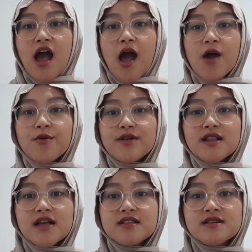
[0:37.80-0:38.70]
I will
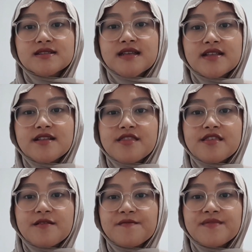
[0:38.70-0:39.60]
understand the
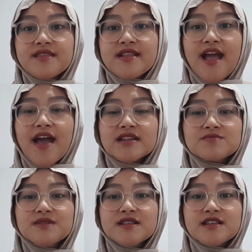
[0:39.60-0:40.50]
theme that has
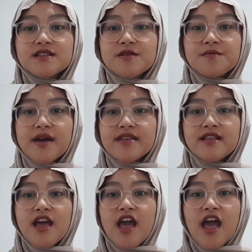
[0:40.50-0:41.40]
been determined
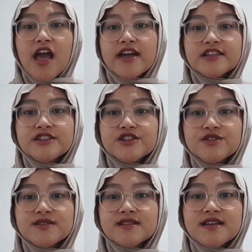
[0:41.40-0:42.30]
and
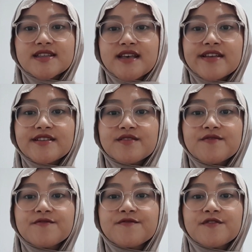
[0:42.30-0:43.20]
choose a title
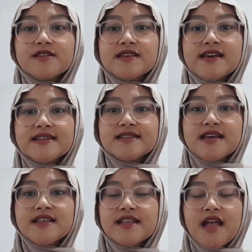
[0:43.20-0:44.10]
for the
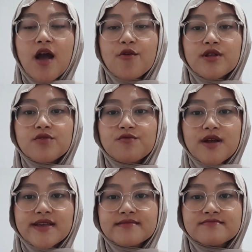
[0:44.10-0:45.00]
essay that I will
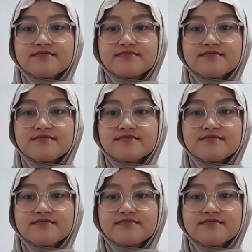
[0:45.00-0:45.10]
write.